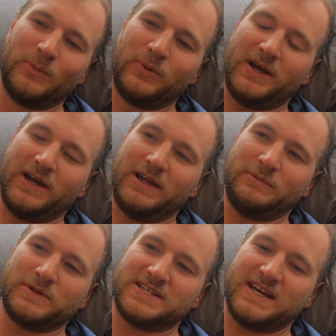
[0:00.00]
But
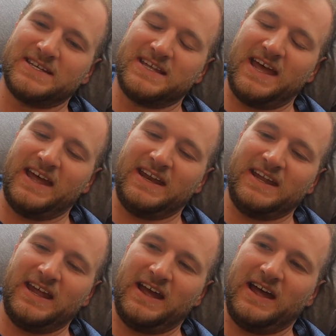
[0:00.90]
besides that,
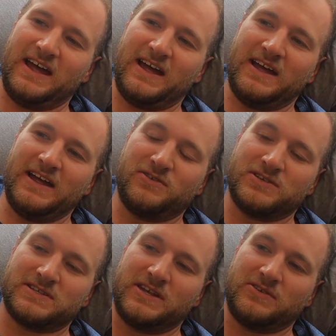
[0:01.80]
it
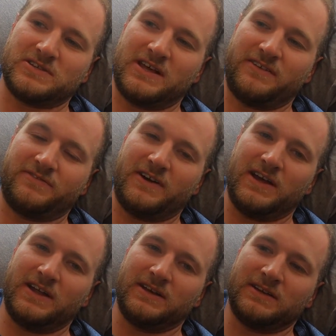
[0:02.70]
was a lot of
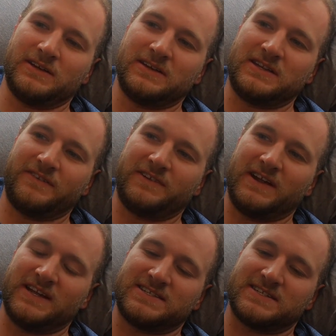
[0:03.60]
fun. Definitely
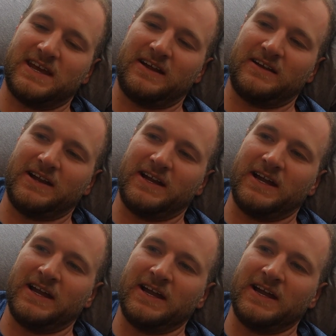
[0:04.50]
not scary.